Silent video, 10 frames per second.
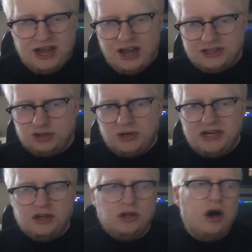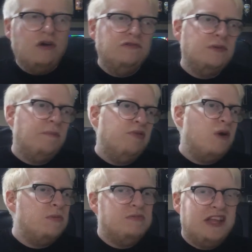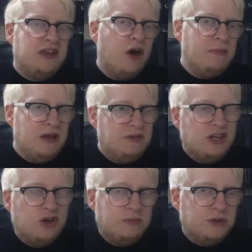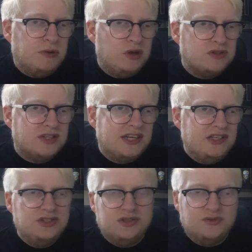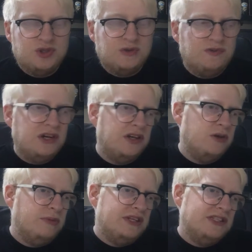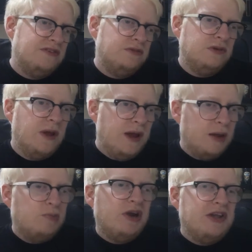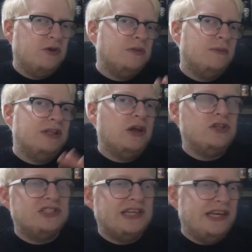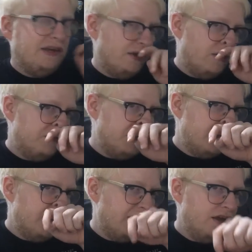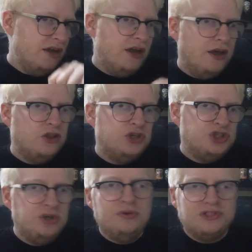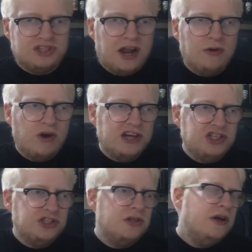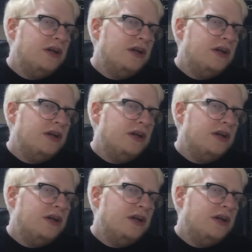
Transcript: that I'd drink a lot of? Probably not. Maybe a couple of bottles of this, just for something a little bit different. Break up the monotony of the juice generation.